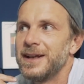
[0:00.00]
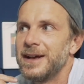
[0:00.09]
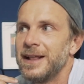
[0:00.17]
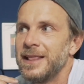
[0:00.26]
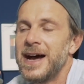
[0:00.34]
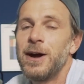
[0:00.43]

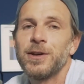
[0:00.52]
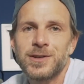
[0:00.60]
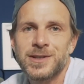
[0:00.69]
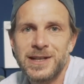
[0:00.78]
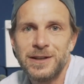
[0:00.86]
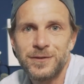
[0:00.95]
allowing
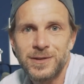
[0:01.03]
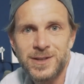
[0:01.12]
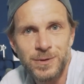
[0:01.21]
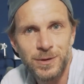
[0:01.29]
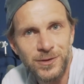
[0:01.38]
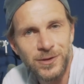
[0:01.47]
yourself to
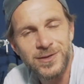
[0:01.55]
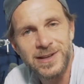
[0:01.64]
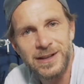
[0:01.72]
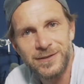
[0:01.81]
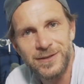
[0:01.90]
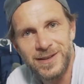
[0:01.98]
expose
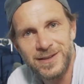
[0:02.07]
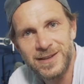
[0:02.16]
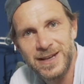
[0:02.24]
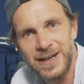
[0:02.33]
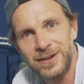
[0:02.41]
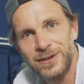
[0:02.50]
yourself to this
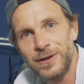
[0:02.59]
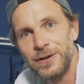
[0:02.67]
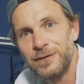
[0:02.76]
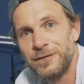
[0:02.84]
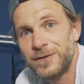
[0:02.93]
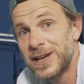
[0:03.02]
kind
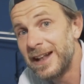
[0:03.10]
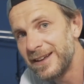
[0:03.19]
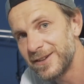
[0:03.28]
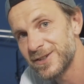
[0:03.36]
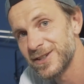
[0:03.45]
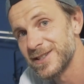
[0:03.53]
of
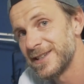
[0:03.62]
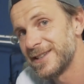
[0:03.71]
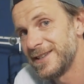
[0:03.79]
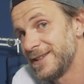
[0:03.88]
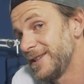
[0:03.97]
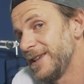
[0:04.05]
challenges and
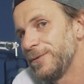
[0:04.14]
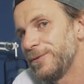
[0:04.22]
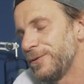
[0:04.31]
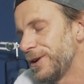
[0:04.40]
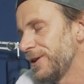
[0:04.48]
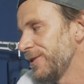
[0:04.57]
then see
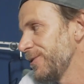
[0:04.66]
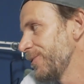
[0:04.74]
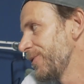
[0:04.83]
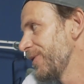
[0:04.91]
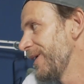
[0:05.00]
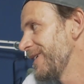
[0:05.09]
what you do.
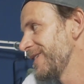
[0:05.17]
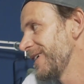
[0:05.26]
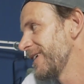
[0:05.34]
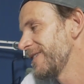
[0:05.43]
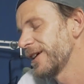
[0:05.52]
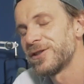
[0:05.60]
So I think
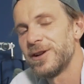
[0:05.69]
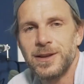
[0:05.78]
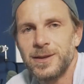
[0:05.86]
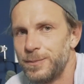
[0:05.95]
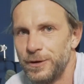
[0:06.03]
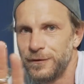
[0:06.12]
it's actually the
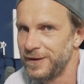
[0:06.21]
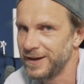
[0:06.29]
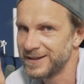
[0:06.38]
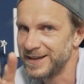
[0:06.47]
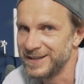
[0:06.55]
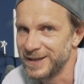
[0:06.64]

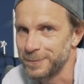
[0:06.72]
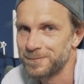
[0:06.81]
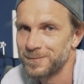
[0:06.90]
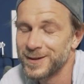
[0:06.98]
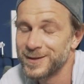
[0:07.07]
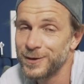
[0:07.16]
perfect ending.
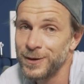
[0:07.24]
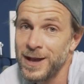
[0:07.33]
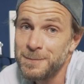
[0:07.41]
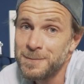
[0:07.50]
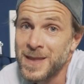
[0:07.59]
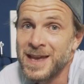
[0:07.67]
So
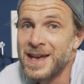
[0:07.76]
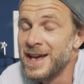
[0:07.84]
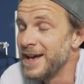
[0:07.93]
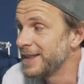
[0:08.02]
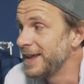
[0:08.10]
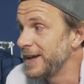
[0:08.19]
yeah,
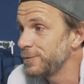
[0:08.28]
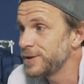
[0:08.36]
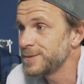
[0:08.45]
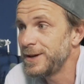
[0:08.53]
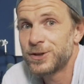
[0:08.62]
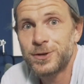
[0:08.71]
that was
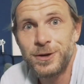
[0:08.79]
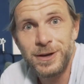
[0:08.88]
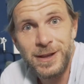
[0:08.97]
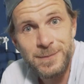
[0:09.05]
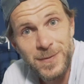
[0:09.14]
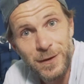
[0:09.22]
my
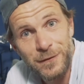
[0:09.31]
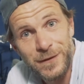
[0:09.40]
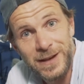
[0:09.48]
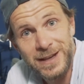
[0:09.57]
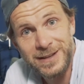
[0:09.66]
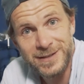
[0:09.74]
journey of an
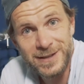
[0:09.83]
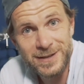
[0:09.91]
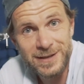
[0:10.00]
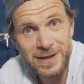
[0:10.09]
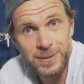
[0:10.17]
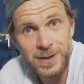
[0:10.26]
86
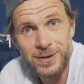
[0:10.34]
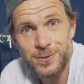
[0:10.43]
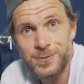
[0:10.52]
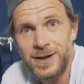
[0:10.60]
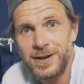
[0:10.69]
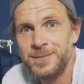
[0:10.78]
kilometer
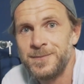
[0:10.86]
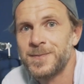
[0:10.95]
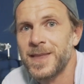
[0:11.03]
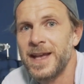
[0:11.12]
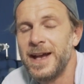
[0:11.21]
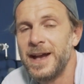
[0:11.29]
run.
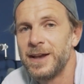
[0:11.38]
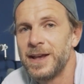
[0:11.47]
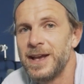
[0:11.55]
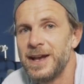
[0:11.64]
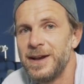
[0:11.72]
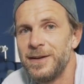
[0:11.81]

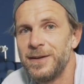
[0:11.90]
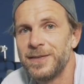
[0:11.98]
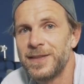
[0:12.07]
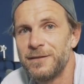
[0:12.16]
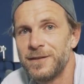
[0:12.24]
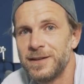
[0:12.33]
I
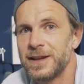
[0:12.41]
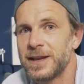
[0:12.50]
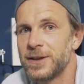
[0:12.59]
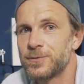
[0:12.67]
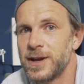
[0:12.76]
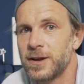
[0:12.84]
definitely
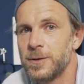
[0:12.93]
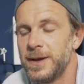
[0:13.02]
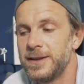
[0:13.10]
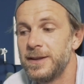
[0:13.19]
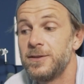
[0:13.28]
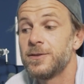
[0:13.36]
can
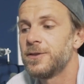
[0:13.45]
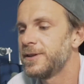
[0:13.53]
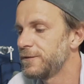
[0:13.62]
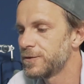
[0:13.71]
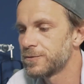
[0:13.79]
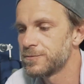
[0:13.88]
recommend it. You don't
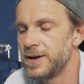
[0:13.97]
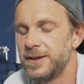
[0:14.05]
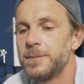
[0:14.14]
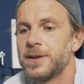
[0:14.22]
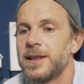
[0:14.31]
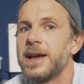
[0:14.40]
have to run,
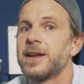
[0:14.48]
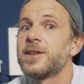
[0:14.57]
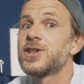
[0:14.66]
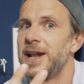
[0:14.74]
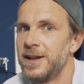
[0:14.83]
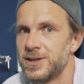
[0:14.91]
but like
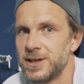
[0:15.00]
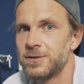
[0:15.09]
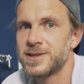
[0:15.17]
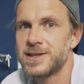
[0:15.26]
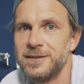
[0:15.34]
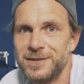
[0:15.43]
challenging
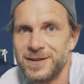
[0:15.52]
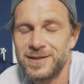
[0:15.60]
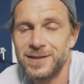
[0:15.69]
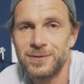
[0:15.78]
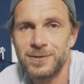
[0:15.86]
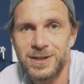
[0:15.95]
yourself with a
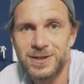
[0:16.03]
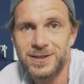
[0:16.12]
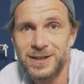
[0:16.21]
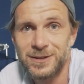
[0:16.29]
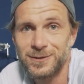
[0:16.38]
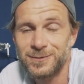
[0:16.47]
situation
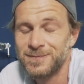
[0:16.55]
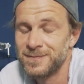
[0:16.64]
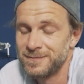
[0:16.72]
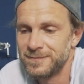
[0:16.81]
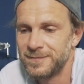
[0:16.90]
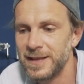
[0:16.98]
that you
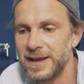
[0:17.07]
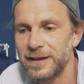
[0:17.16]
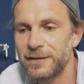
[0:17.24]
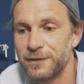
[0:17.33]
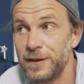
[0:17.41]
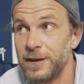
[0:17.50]
like
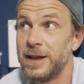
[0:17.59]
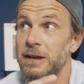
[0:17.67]
feel like,